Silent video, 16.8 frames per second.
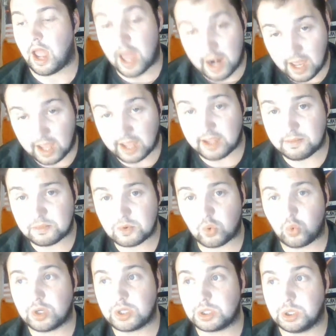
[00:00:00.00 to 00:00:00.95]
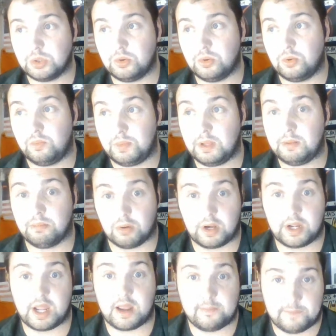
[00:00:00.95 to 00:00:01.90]
And I am going to be
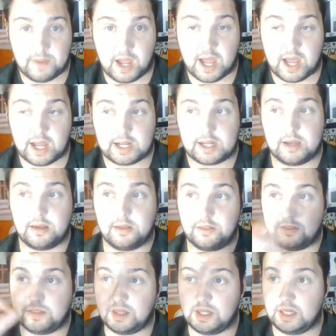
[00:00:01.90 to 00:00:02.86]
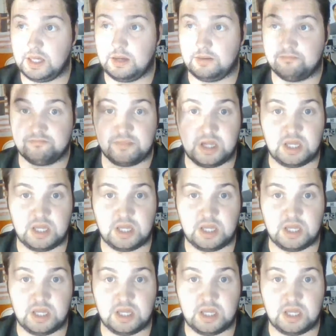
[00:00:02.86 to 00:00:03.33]
bringing back the